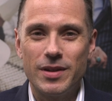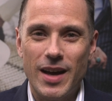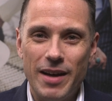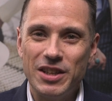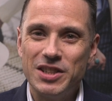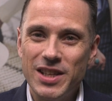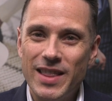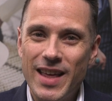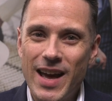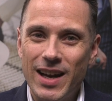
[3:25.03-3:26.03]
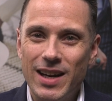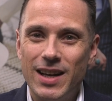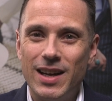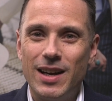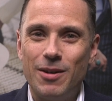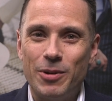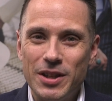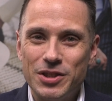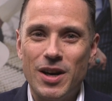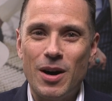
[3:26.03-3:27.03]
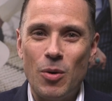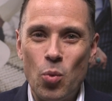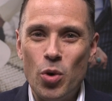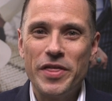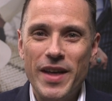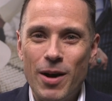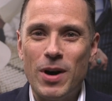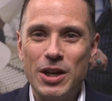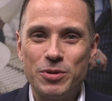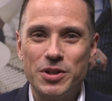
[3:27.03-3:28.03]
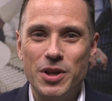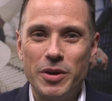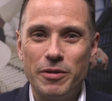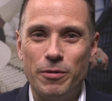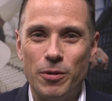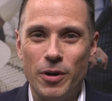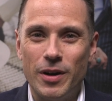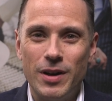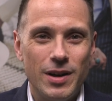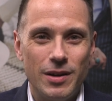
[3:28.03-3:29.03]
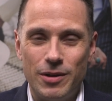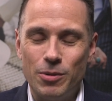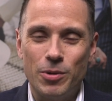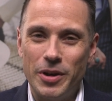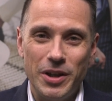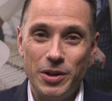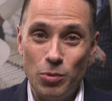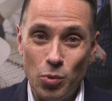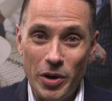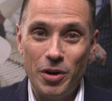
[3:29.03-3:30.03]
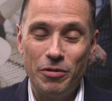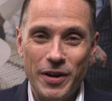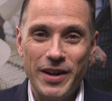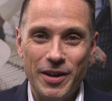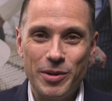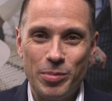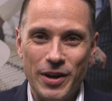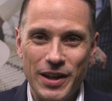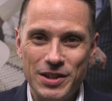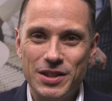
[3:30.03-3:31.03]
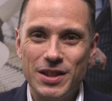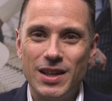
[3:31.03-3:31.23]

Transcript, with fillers: Having said that, when I saw what that watch was going for, don't worry, you will find out the price,